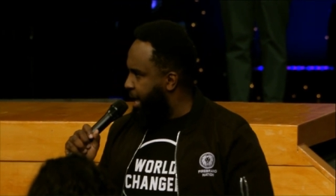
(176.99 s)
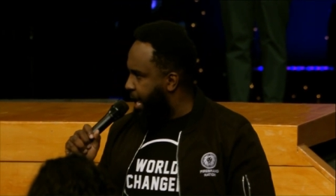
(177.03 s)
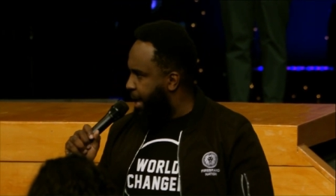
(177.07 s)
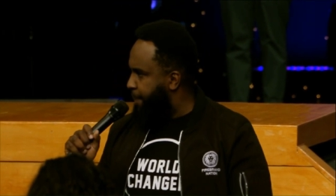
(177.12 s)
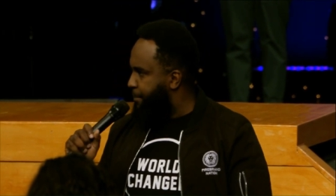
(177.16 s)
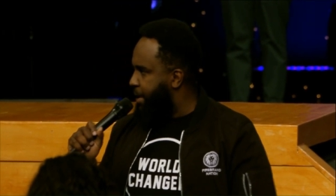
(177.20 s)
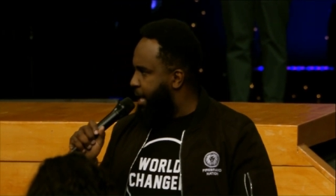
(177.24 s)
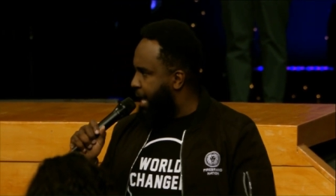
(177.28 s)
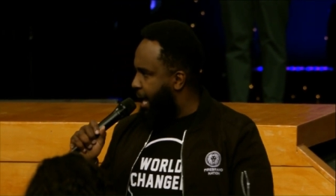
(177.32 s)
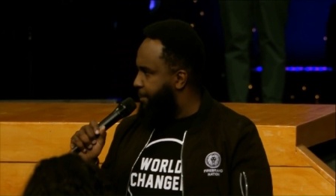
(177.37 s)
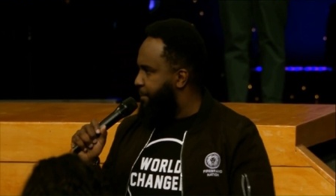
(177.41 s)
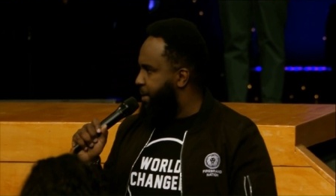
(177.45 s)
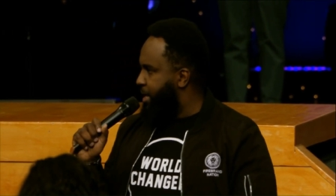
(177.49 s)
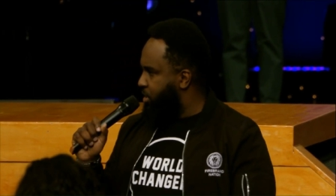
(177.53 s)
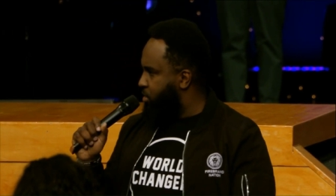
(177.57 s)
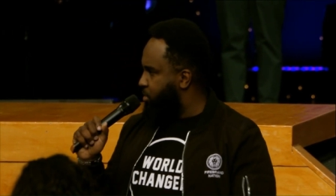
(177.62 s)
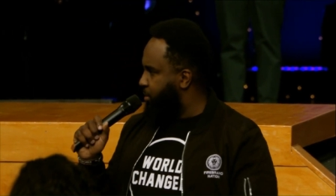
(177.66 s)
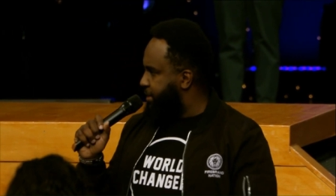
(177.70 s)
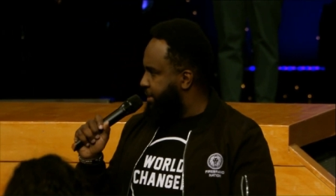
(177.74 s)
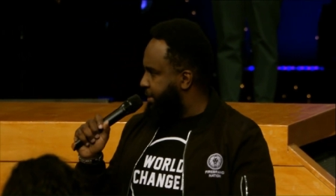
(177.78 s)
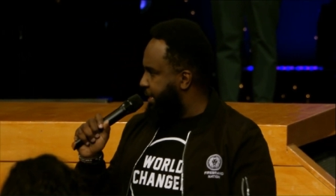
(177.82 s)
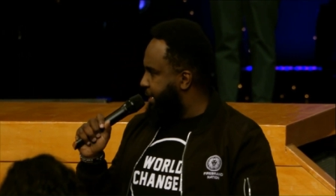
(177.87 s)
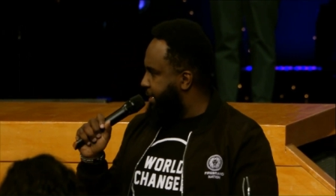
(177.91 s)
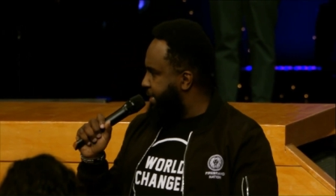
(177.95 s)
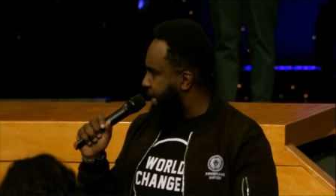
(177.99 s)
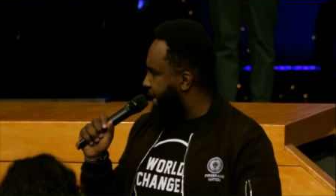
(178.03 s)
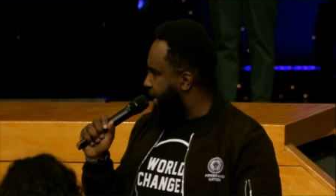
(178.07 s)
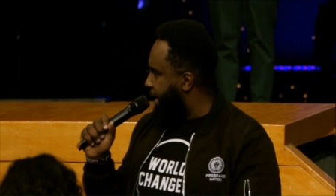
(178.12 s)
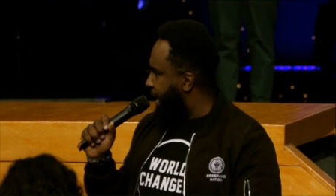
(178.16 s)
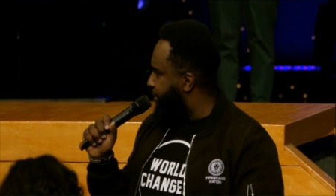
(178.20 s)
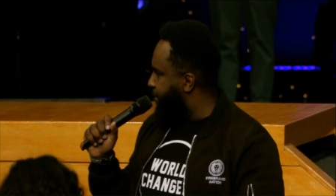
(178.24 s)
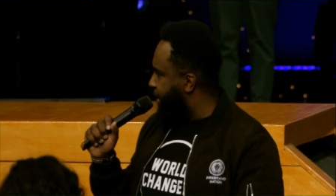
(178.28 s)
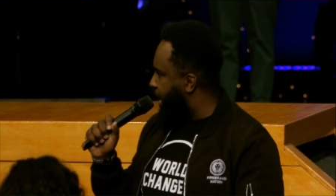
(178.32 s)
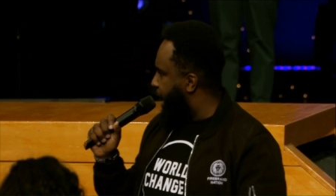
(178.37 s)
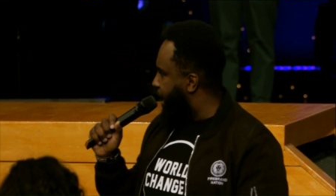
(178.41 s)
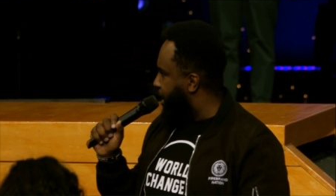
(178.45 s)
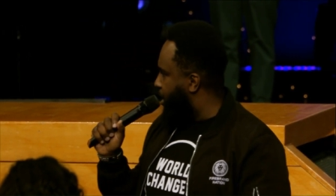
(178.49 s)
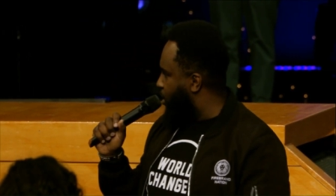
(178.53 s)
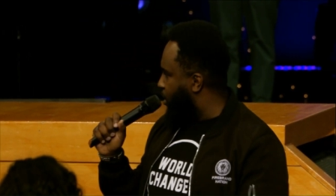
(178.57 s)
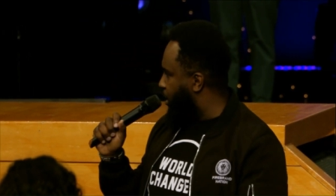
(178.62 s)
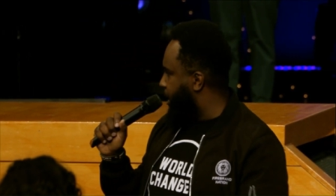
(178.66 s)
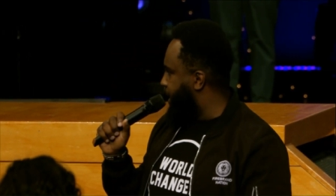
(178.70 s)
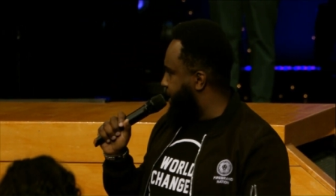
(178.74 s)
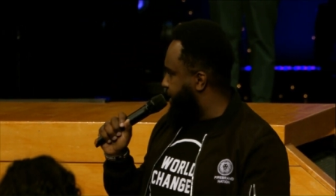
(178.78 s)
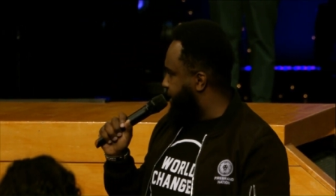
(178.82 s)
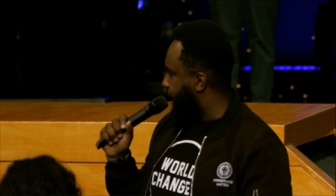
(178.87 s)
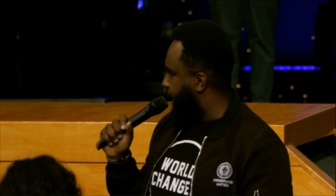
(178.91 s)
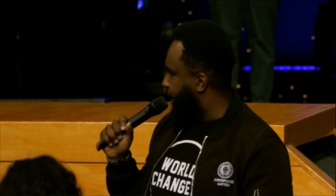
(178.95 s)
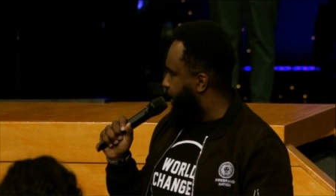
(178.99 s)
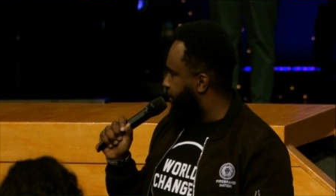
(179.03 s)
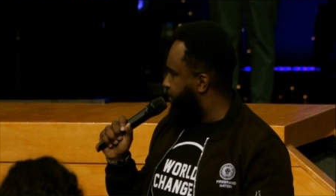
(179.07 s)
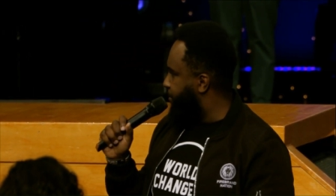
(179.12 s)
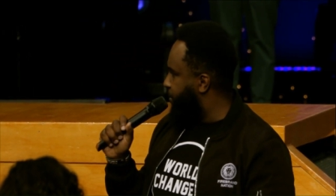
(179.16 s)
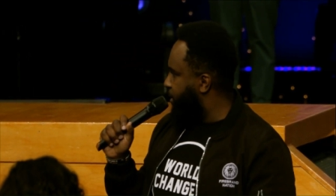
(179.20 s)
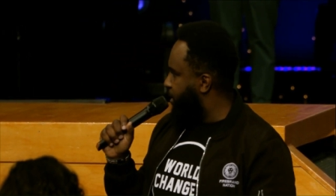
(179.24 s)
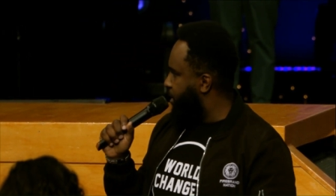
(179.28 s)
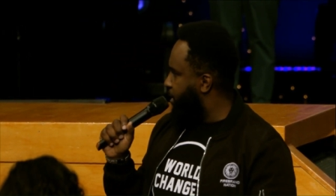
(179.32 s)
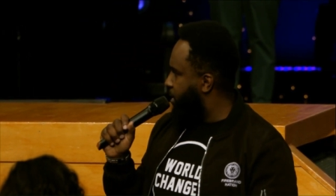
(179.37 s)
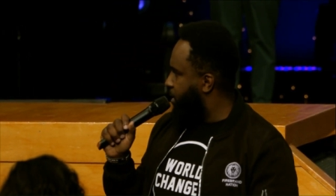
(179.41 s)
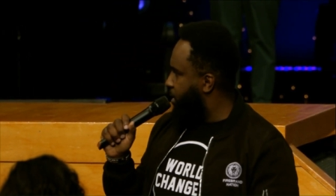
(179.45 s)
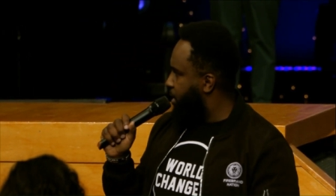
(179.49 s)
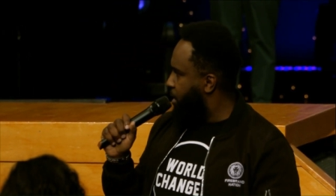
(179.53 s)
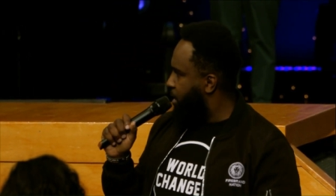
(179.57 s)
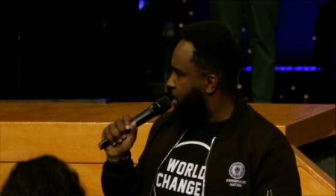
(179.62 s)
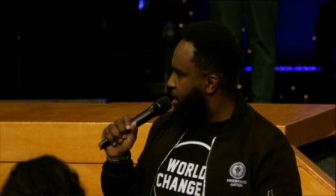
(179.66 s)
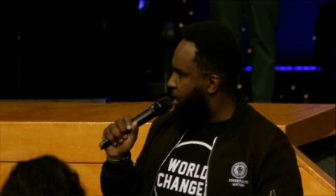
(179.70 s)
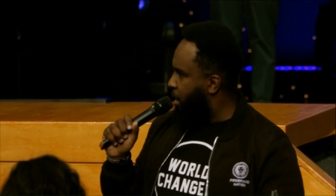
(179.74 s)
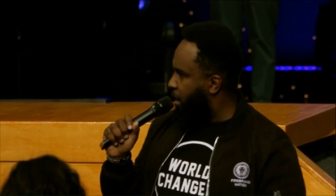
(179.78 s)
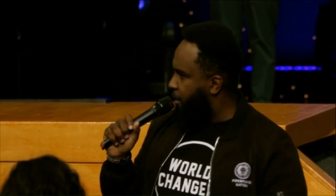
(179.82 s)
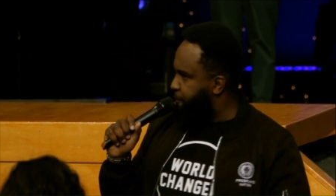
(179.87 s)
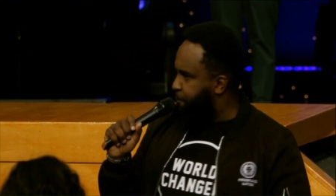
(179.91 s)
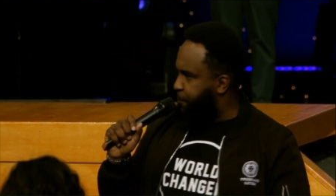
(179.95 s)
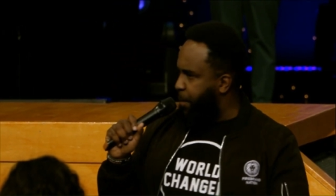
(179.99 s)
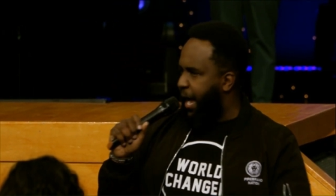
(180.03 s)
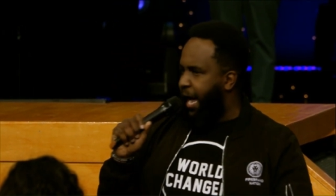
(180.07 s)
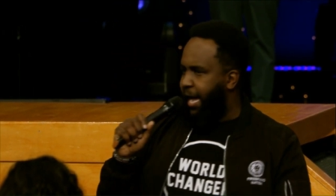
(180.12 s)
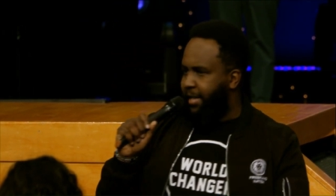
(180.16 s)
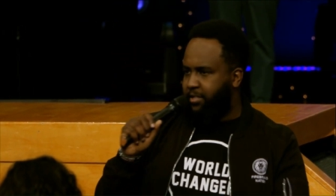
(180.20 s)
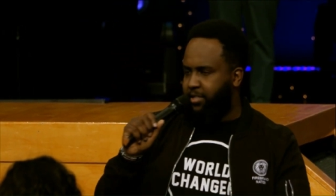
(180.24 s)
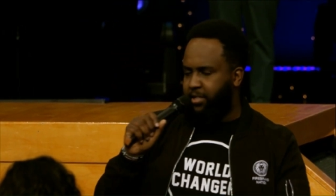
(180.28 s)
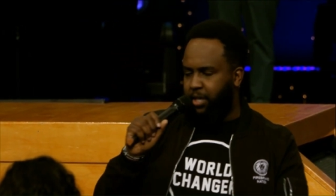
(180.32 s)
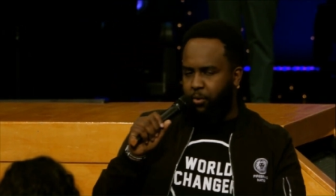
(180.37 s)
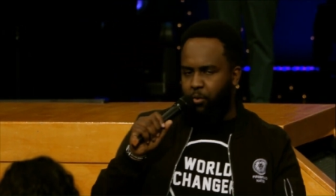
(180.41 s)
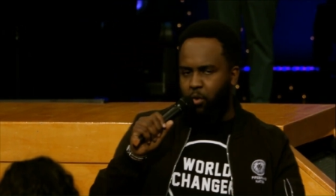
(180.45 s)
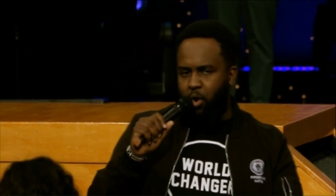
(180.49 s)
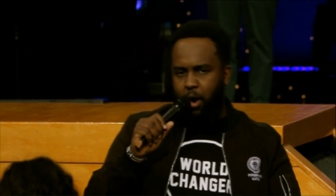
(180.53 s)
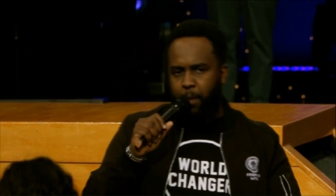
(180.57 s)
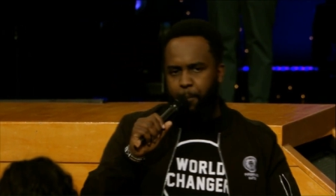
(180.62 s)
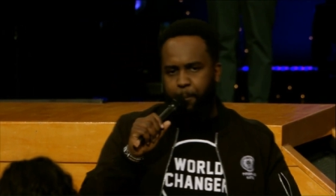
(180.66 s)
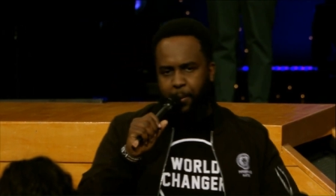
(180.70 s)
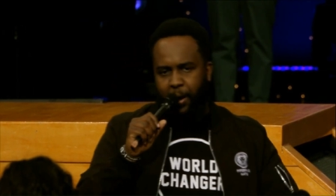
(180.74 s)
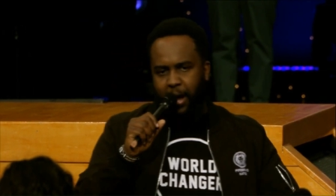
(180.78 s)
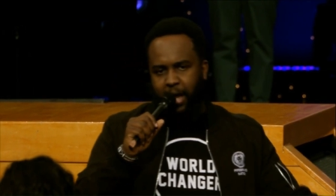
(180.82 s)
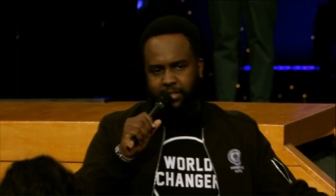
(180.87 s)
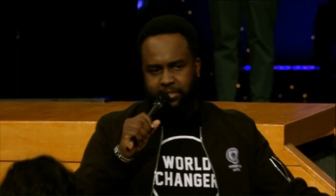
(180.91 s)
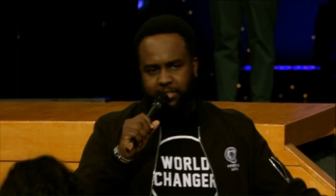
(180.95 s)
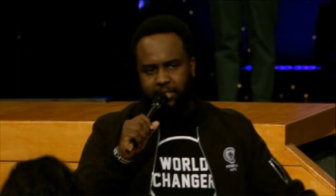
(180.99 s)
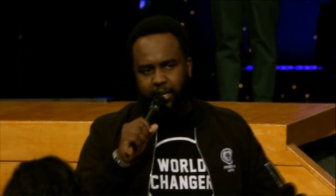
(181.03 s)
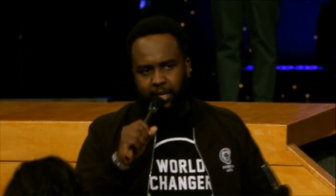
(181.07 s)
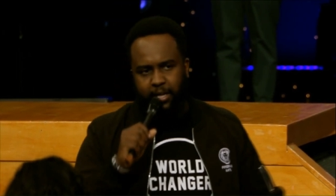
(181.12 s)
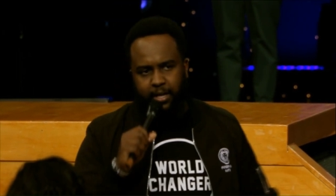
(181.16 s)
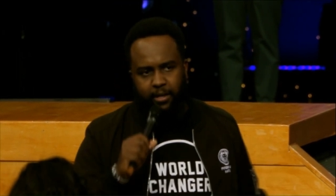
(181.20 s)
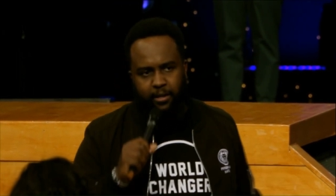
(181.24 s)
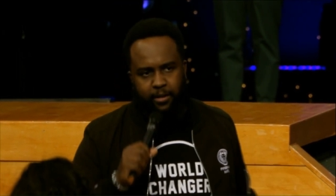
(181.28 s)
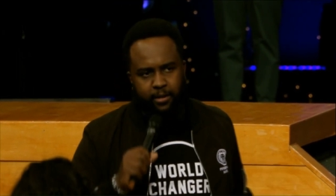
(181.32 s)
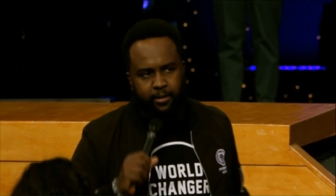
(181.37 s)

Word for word: I'm coming to sit under the anointing of Pastor Rod Parsley,